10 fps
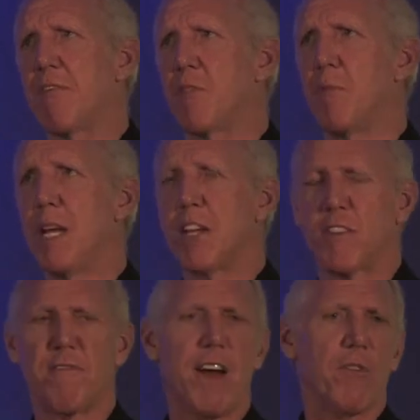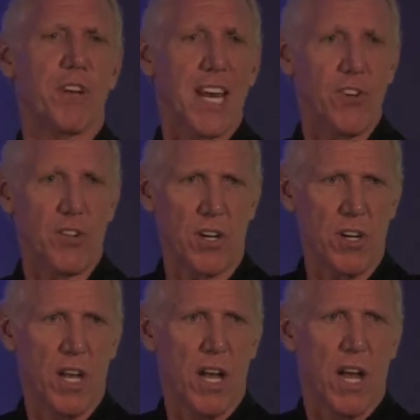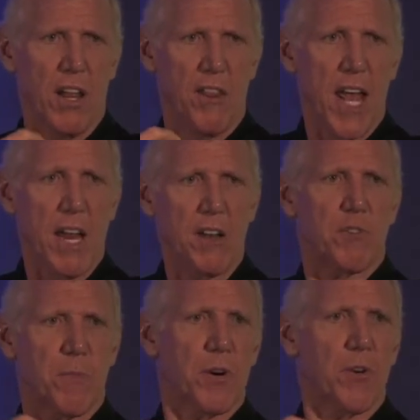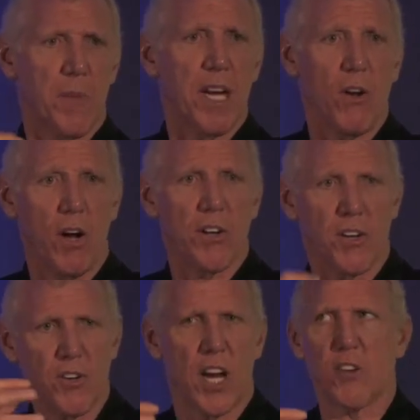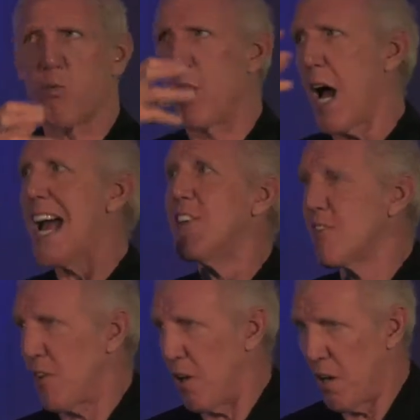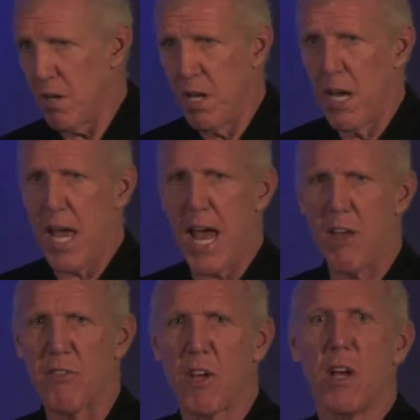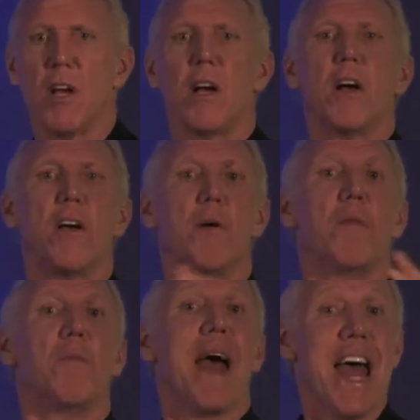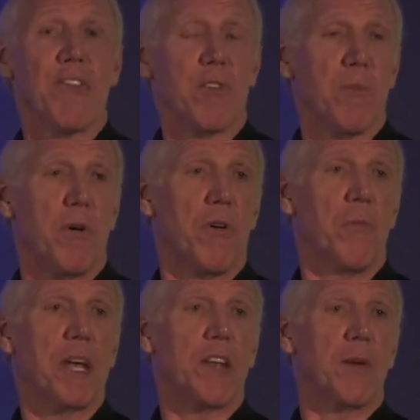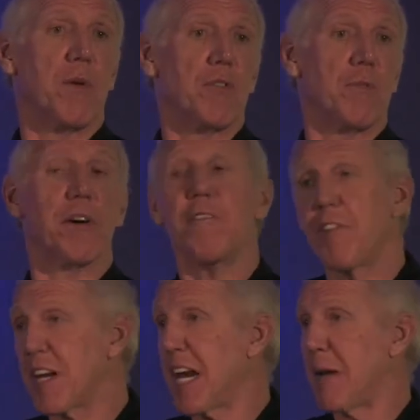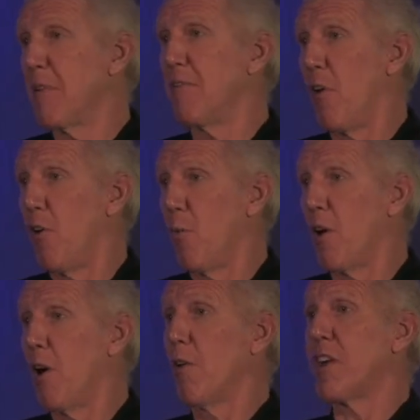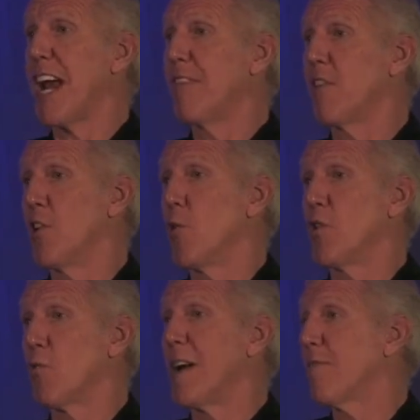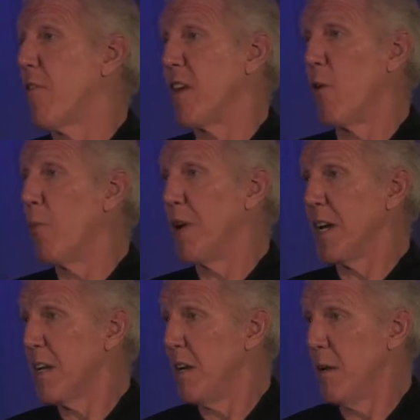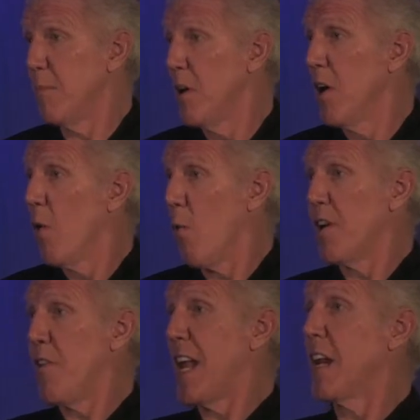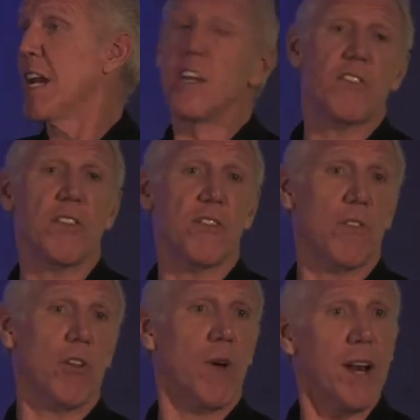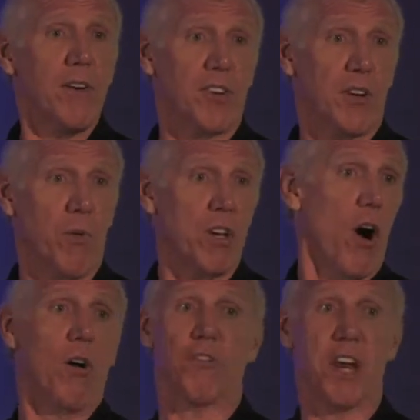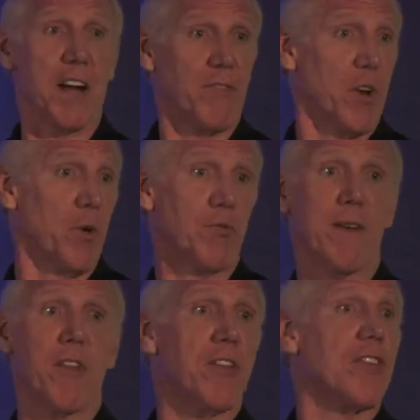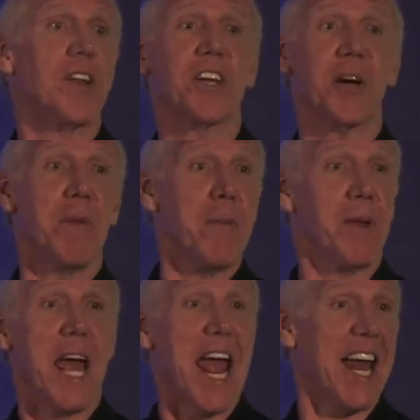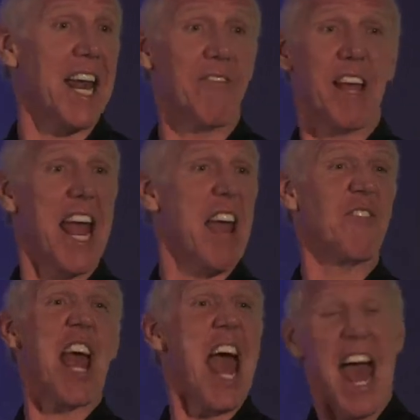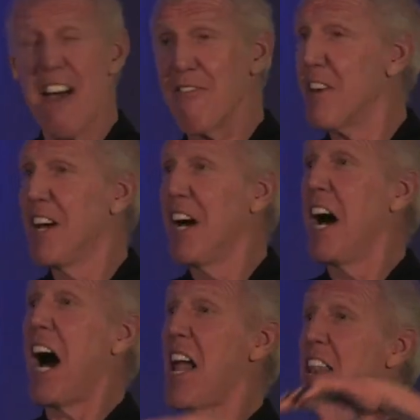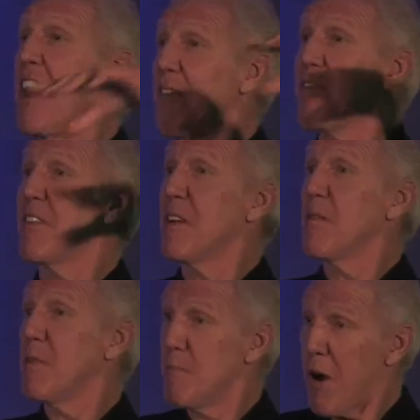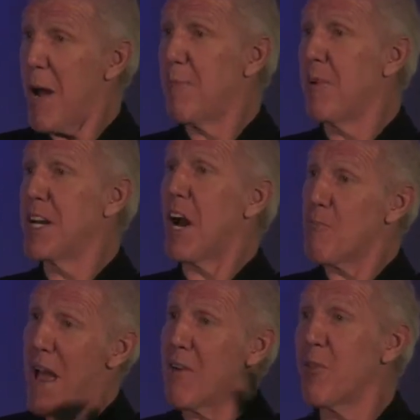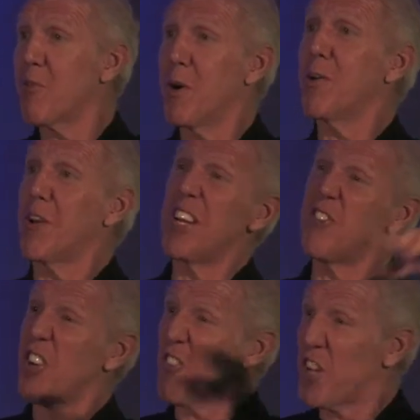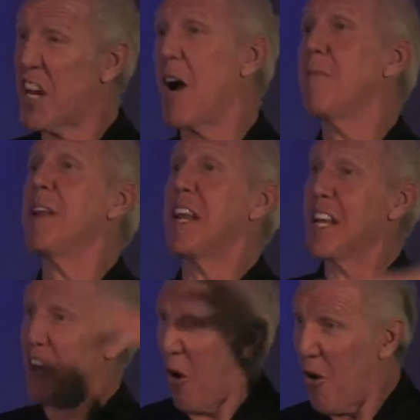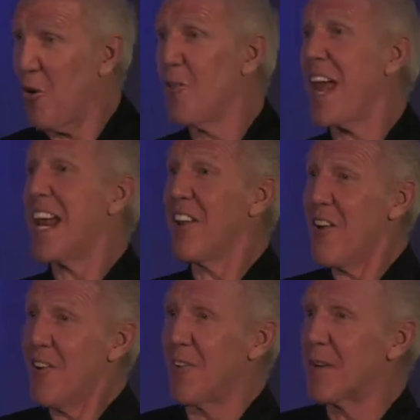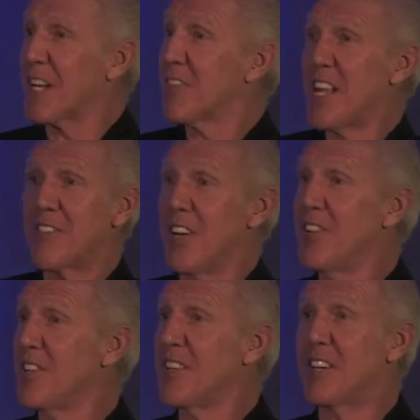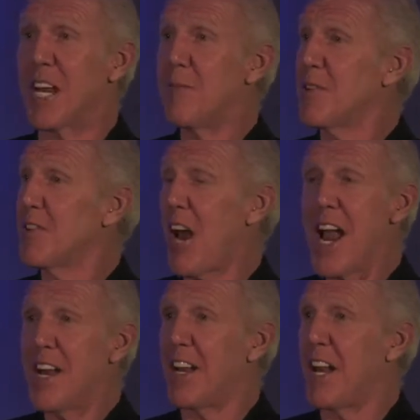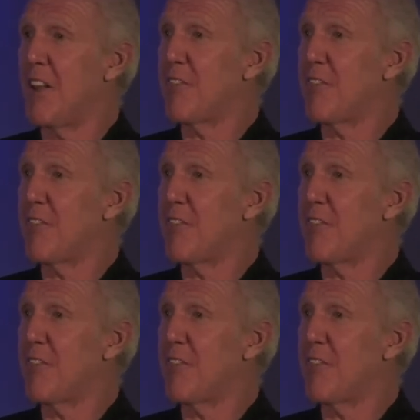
to me as a foundation then spurred me on to chase what I saw as basketball being the most perfect game of all, where all you have to do is wait for the opening tip, which then leads to solar energy, which all you have to do is wait for the sun to come up. And if, if you have enough property around the world. It's just coming in all day long because that sun just keeps shining and it's